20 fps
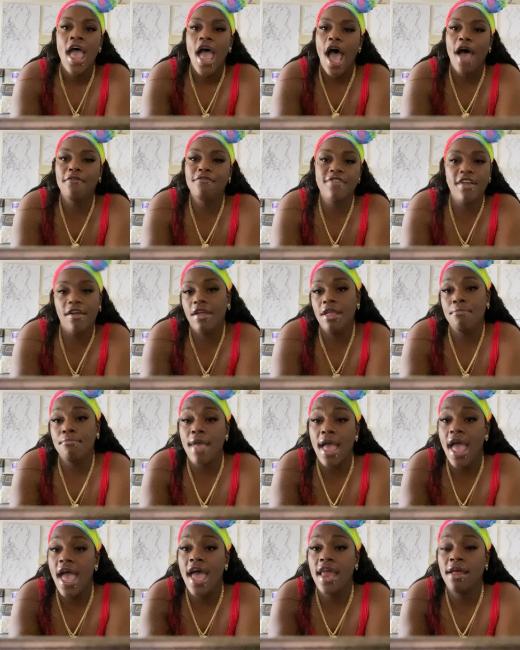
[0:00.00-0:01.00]
i'm very
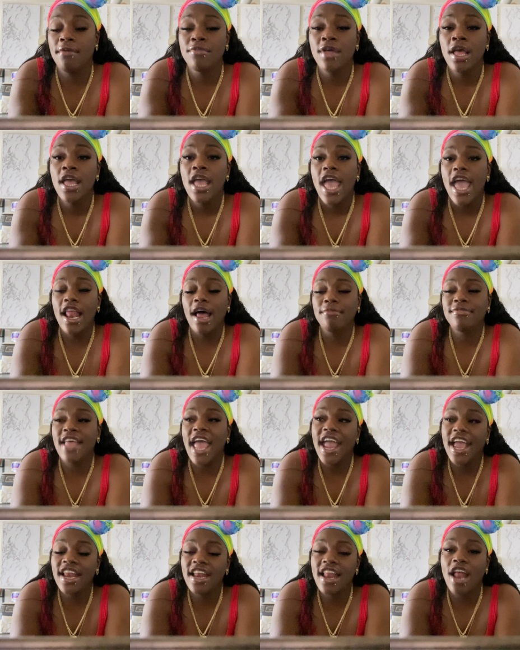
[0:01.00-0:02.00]
mad i'm and i'm
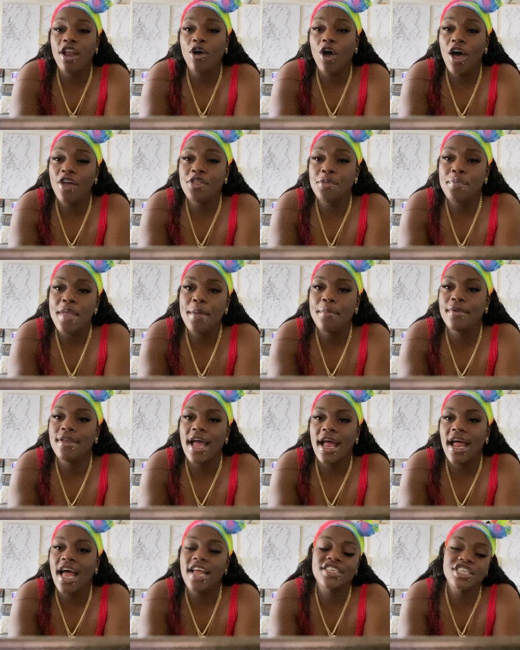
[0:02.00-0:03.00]
taking it out on other people
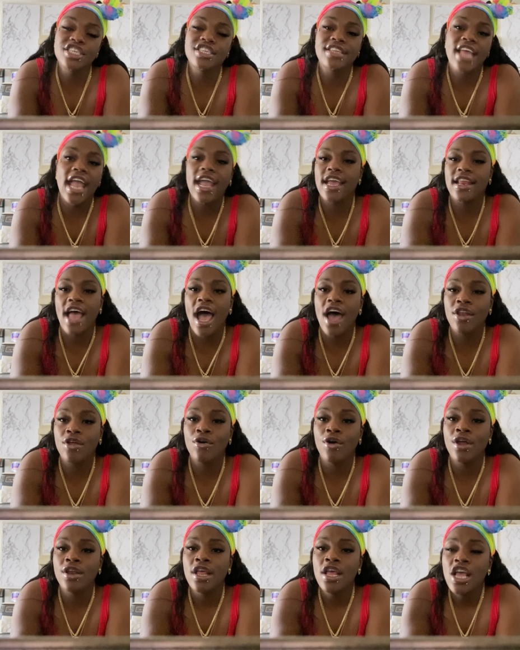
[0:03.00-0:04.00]
that i shouldn't take it out
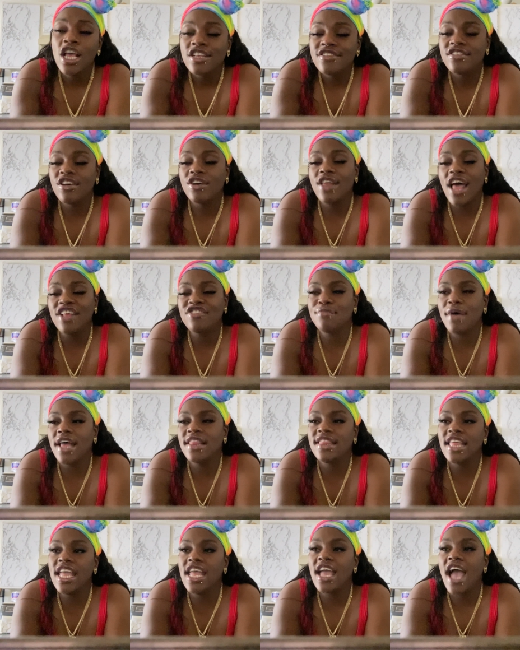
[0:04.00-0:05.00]
on so that's my
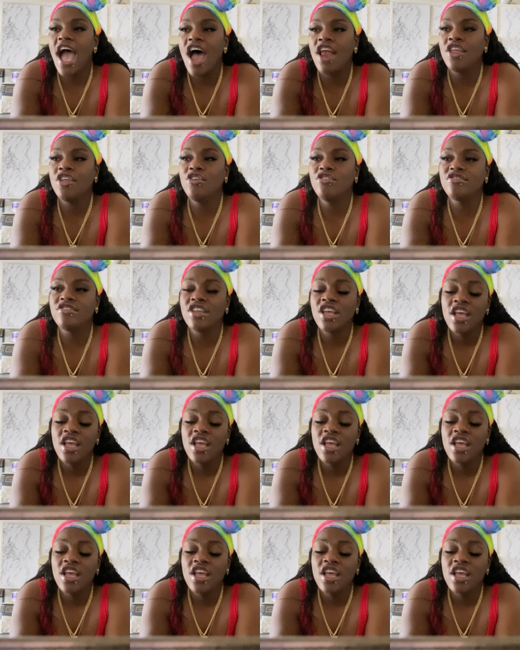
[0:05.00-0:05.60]
thing how do you